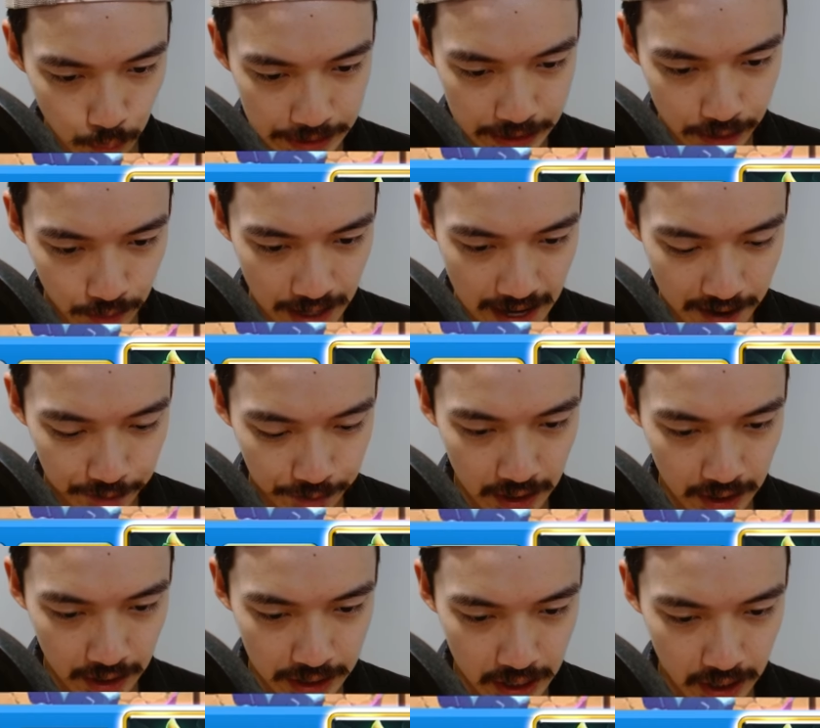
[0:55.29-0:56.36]
We don't have
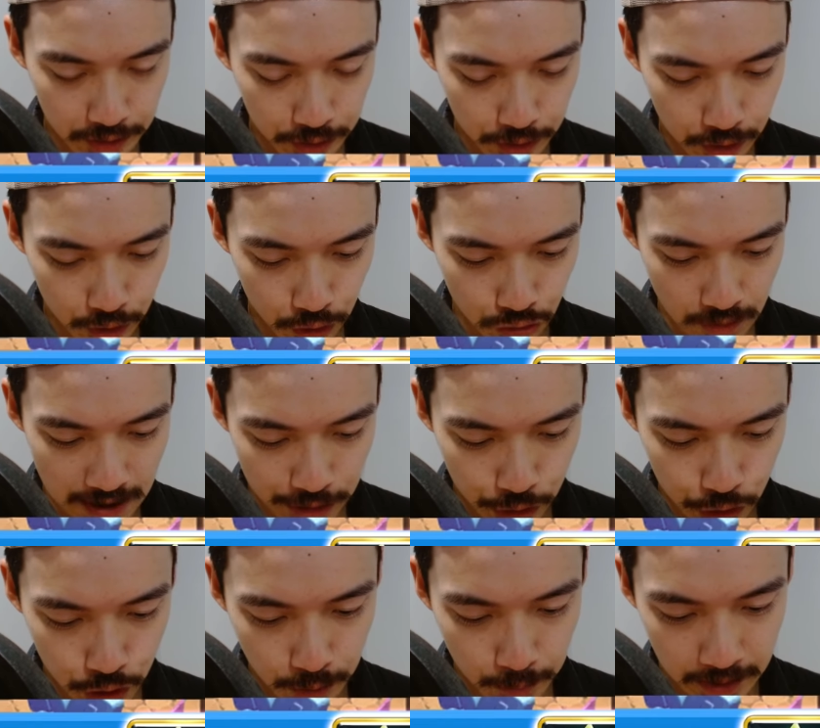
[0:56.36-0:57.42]
another ground
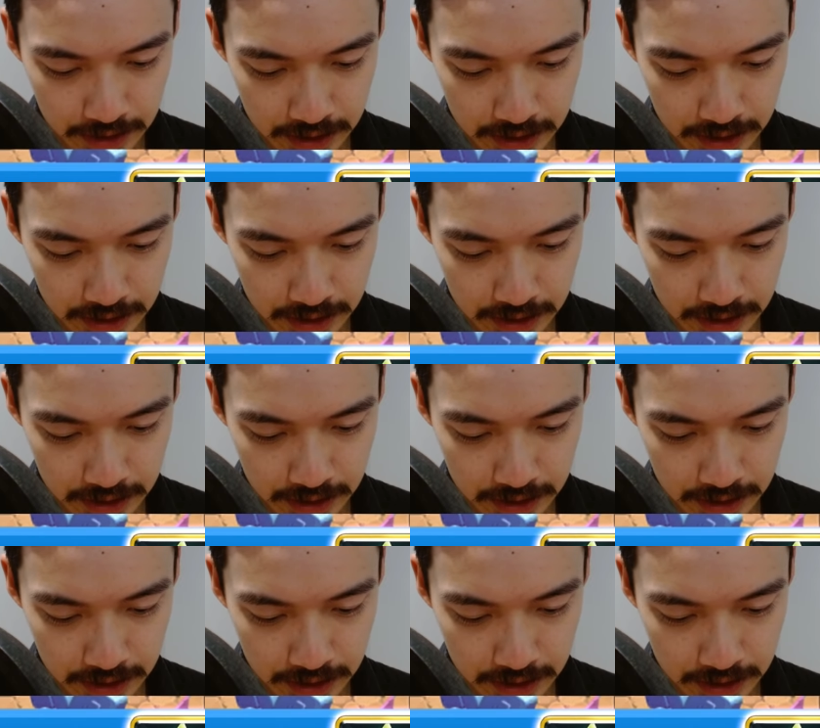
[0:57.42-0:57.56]
troop